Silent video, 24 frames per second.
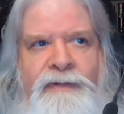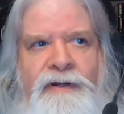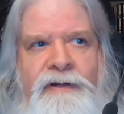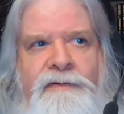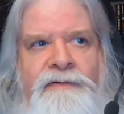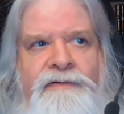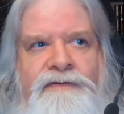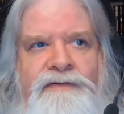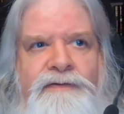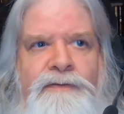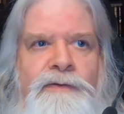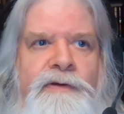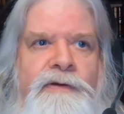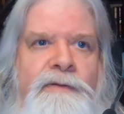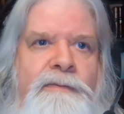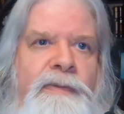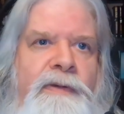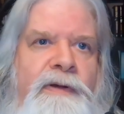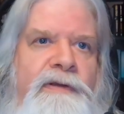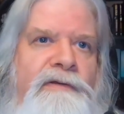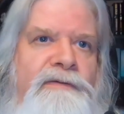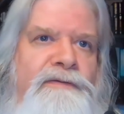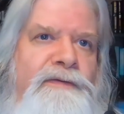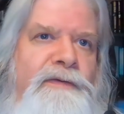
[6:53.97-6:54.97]
downstream
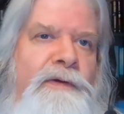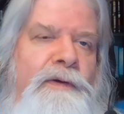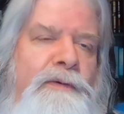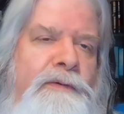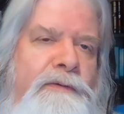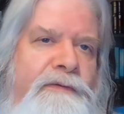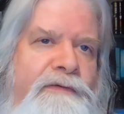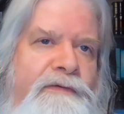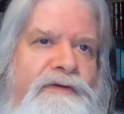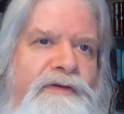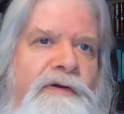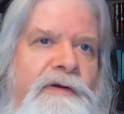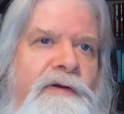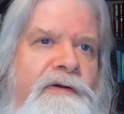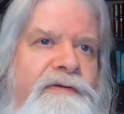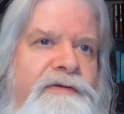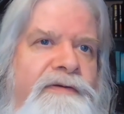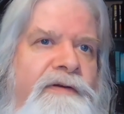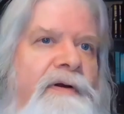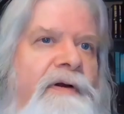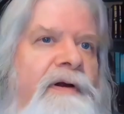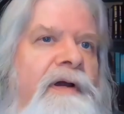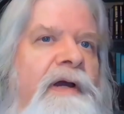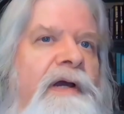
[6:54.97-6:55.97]
by the flow of the
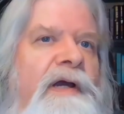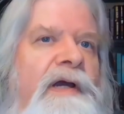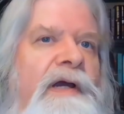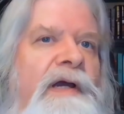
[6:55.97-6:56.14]
Gionsar,